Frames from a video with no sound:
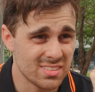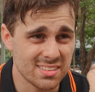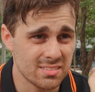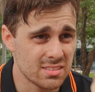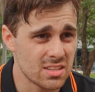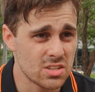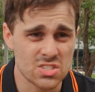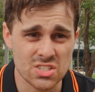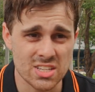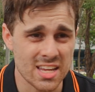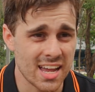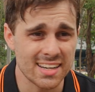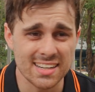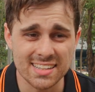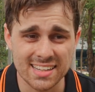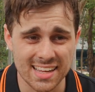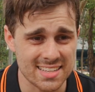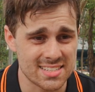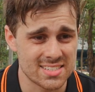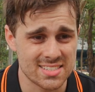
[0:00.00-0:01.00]
the
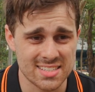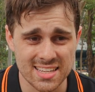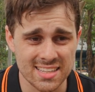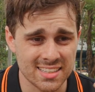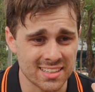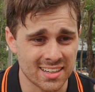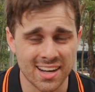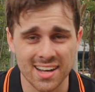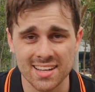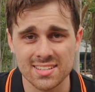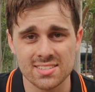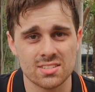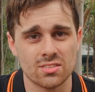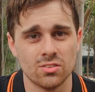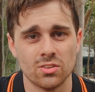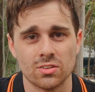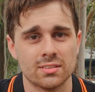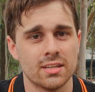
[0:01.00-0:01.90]
standard SD cards, look,